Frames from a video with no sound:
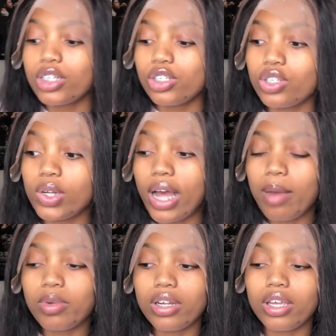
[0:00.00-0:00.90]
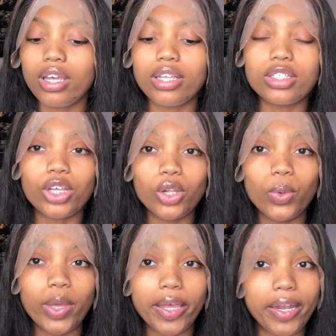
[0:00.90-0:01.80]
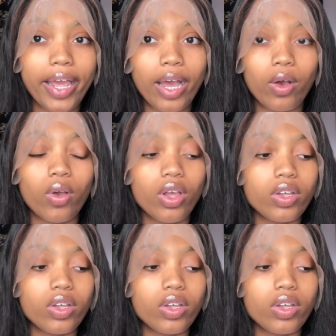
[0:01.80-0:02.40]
So now I'm gonna get into gluing it down.